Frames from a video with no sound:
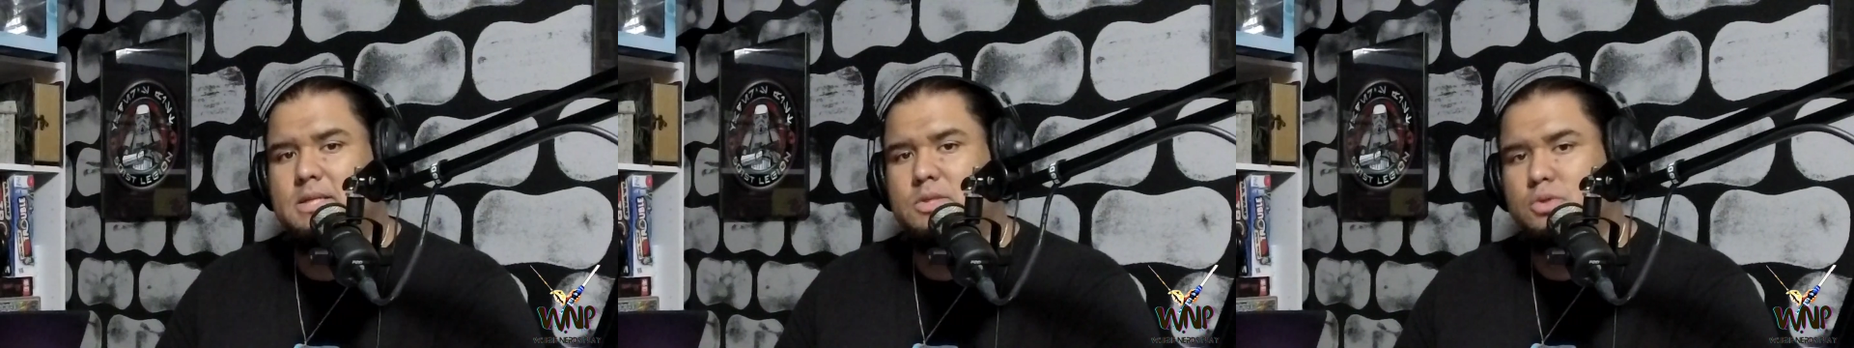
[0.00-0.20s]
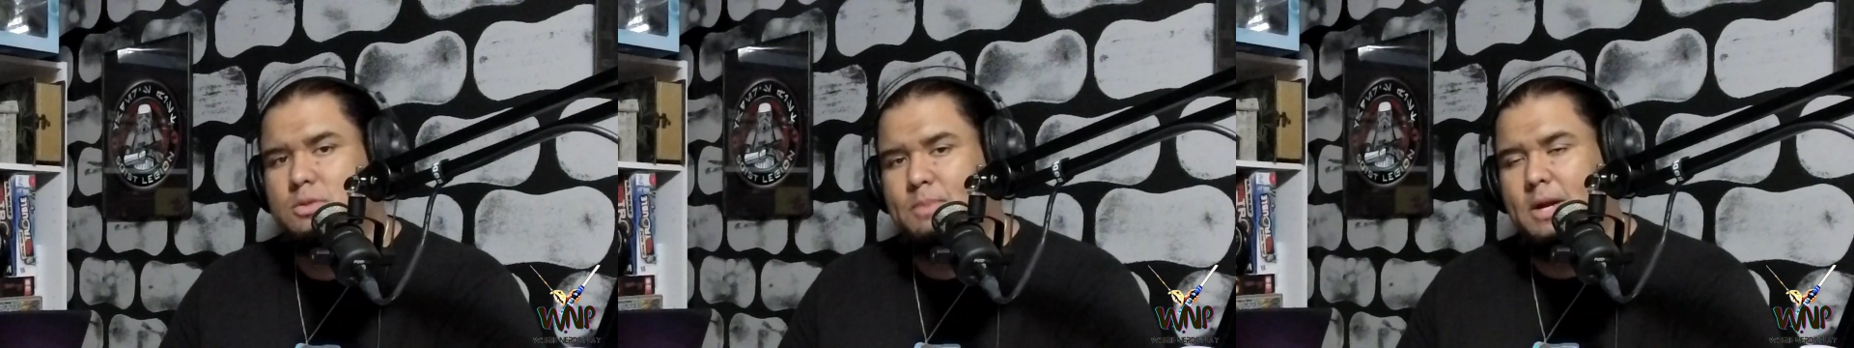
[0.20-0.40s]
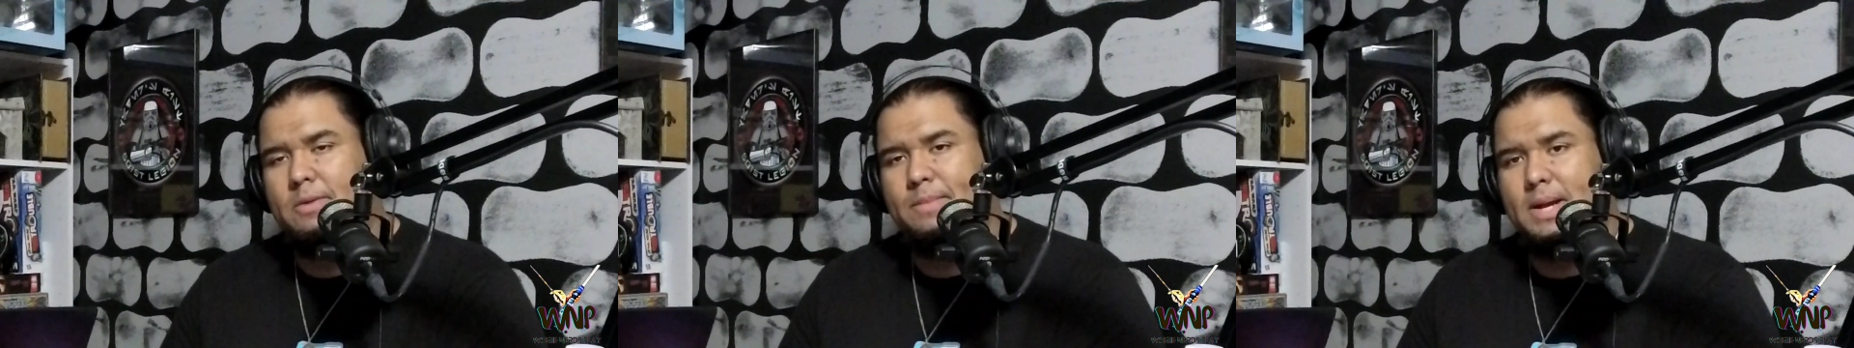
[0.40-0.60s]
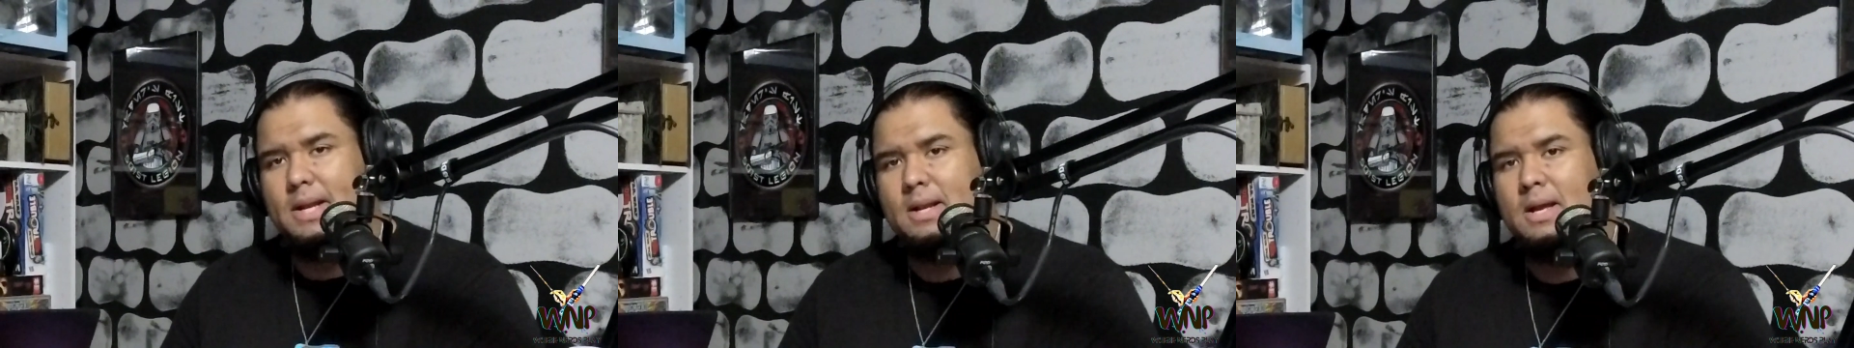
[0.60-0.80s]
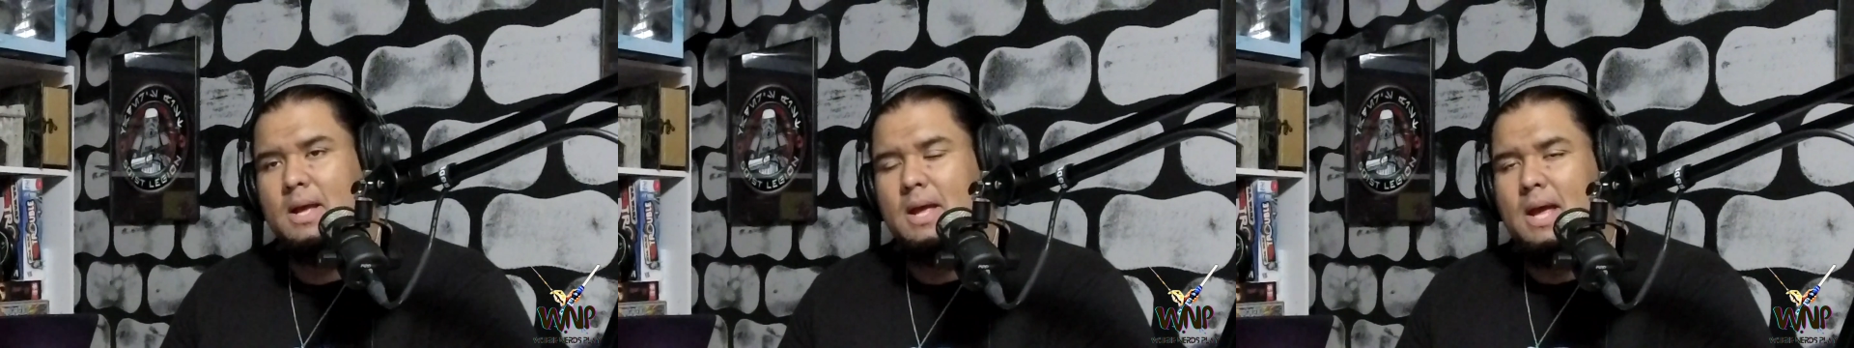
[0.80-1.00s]
to Spider-Man.
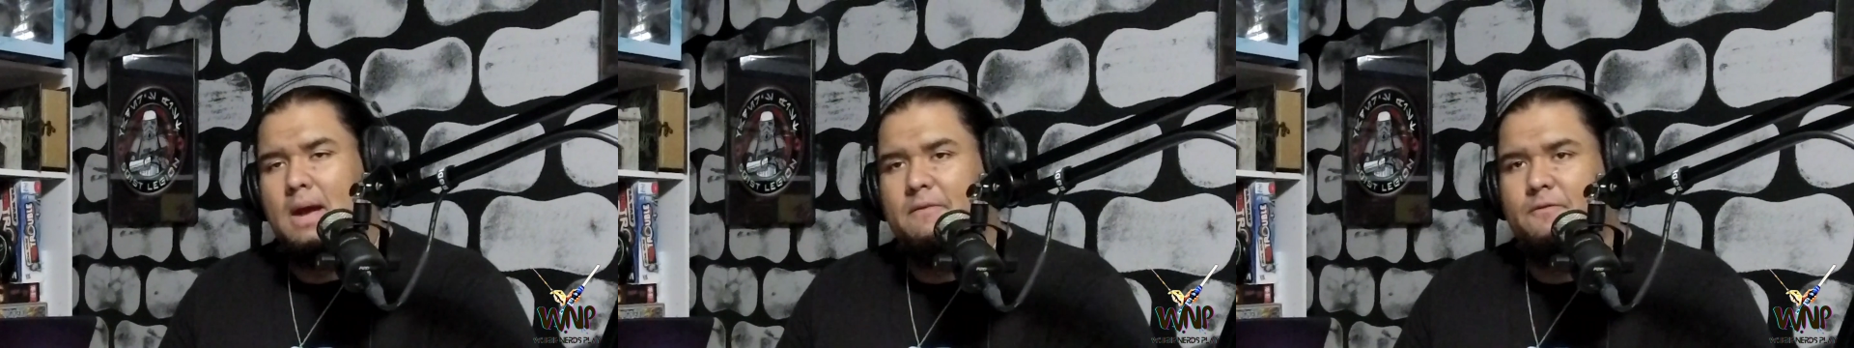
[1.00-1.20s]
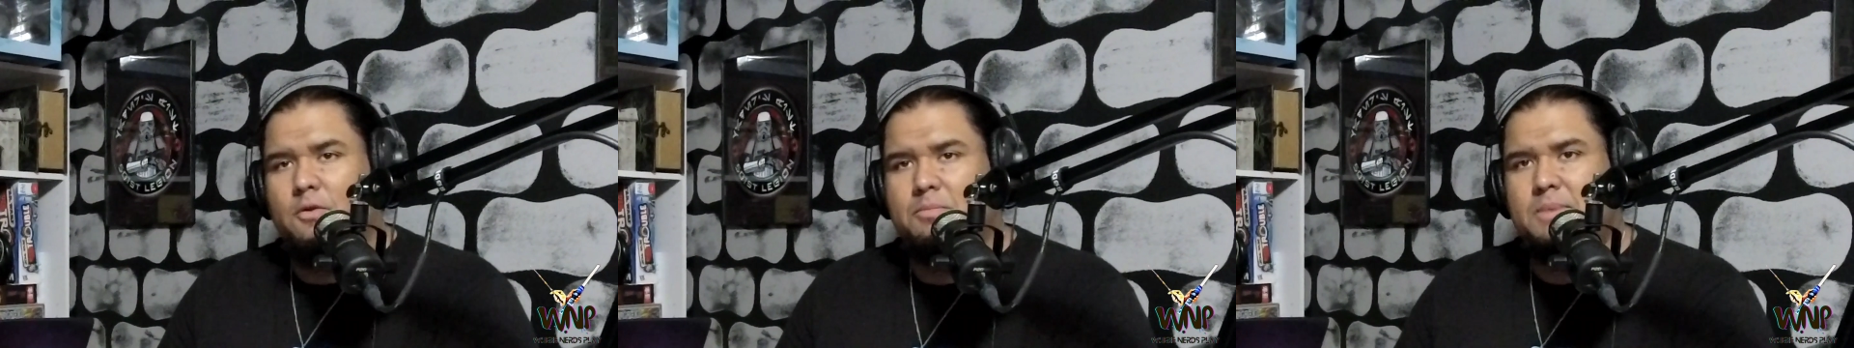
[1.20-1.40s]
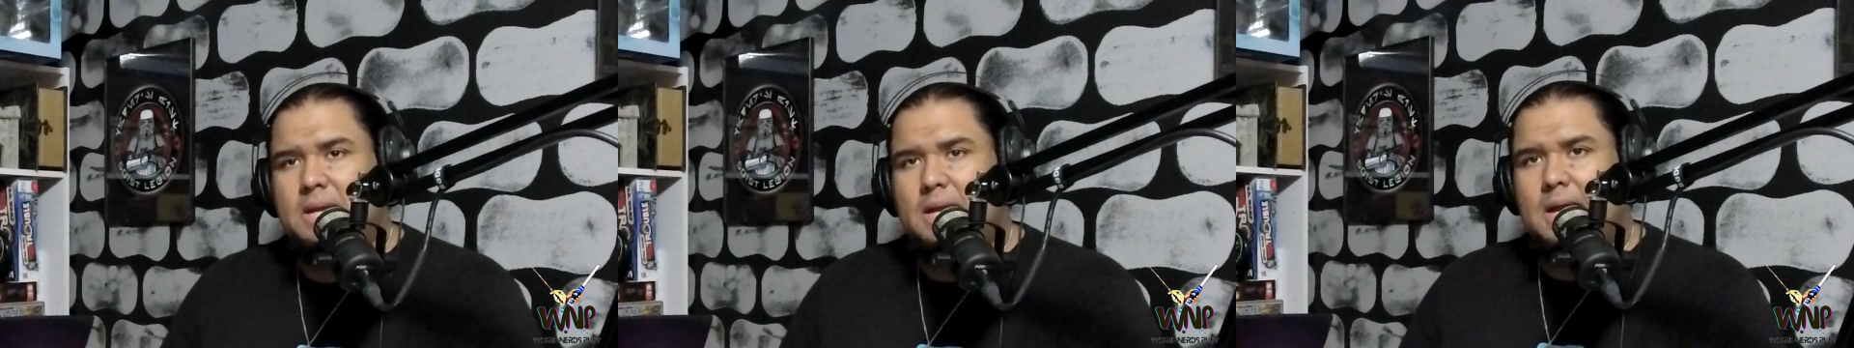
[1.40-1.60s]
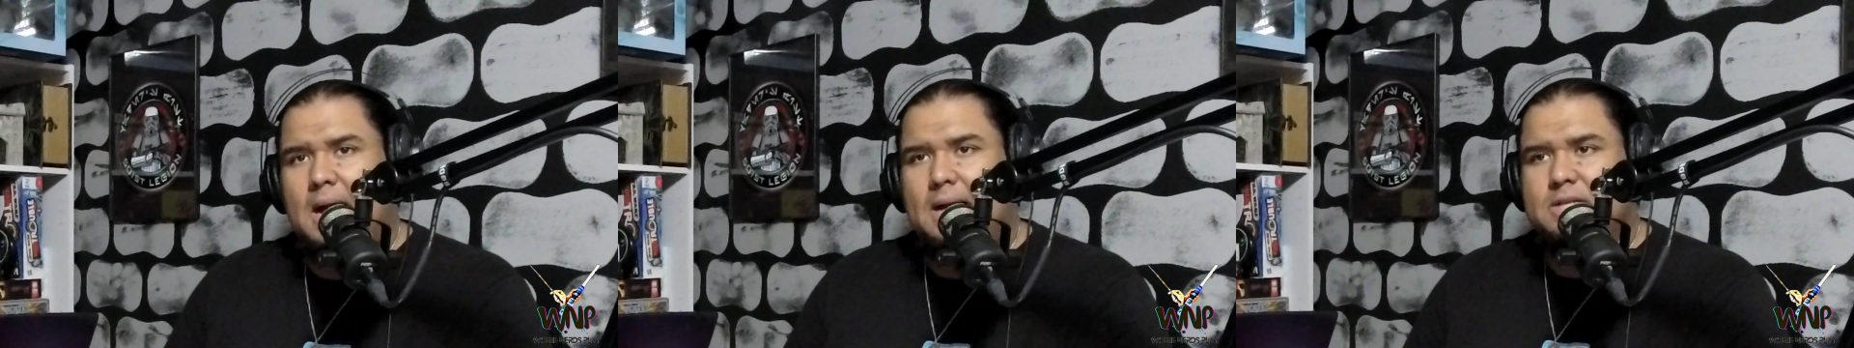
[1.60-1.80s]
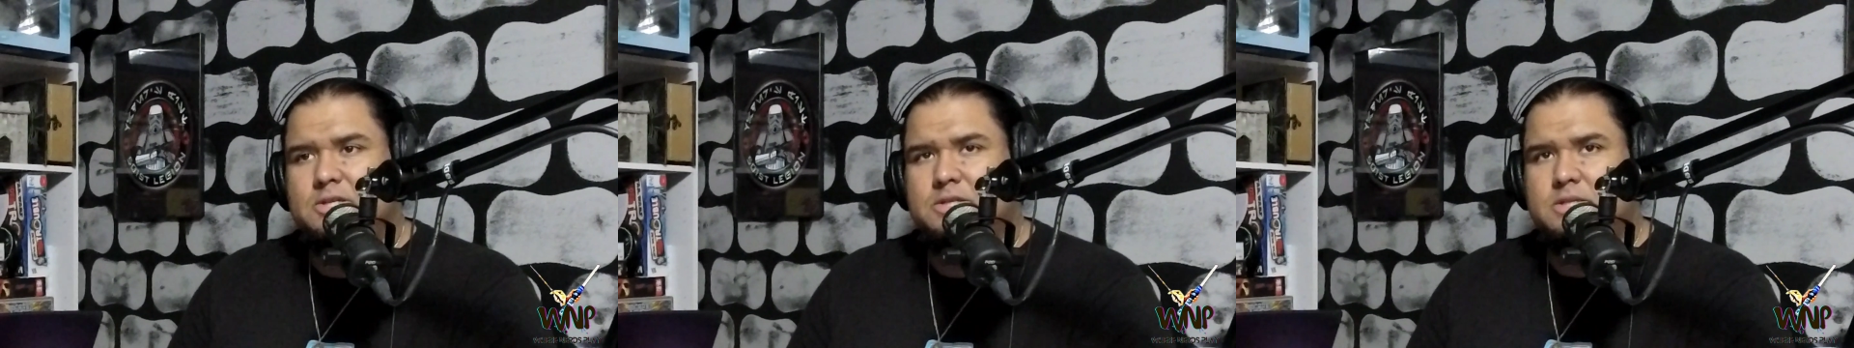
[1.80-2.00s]
For me, I